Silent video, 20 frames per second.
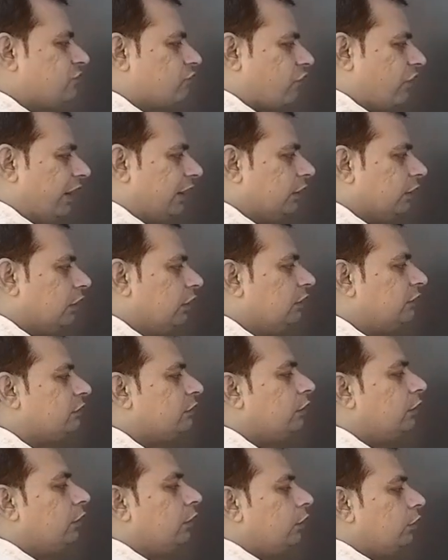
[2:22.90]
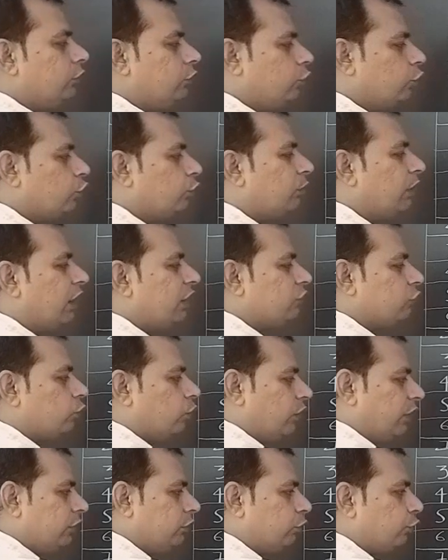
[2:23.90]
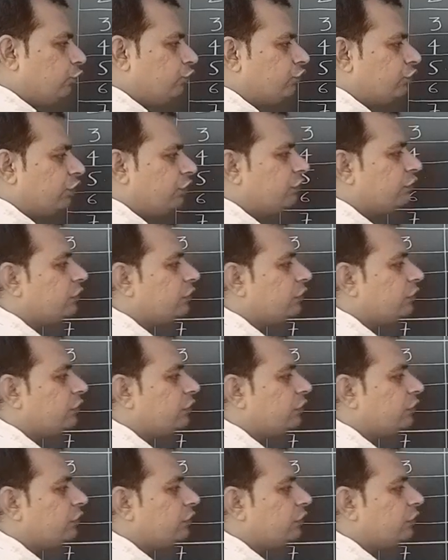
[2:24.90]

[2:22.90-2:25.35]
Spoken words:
triangles, 2 marks 1 questions